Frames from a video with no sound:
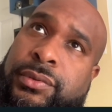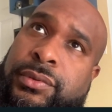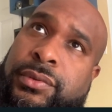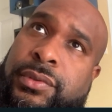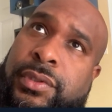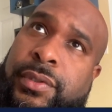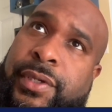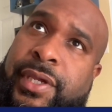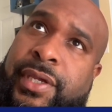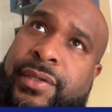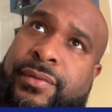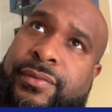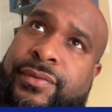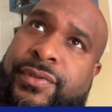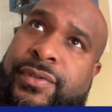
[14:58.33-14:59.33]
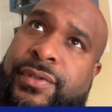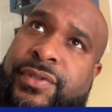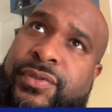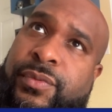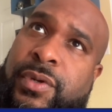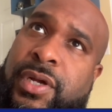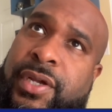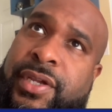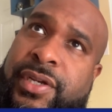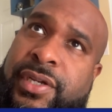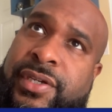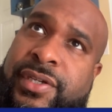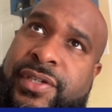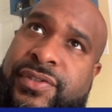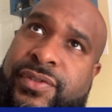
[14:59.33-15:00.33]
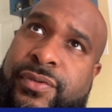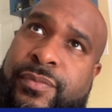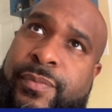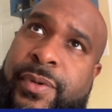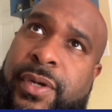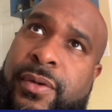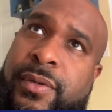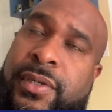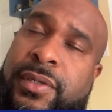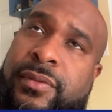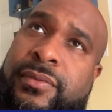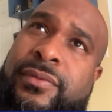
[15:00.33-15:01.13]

Okay, so he's walking under his own power.